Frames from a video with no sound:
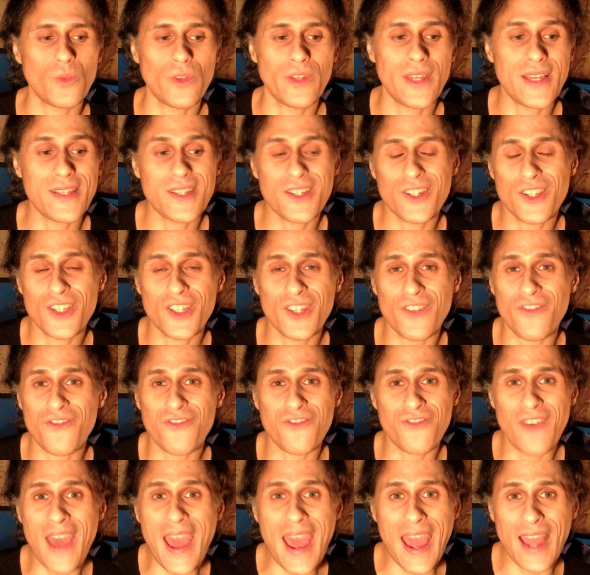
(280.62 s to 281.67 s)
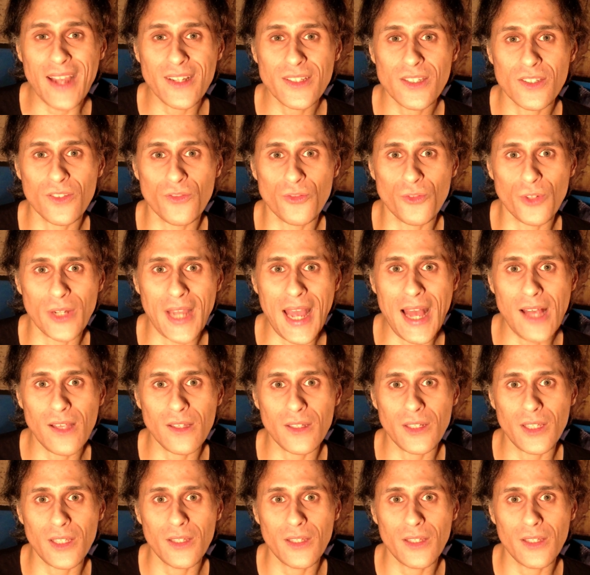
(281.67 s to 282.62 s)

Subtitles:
that's just the facts of reality.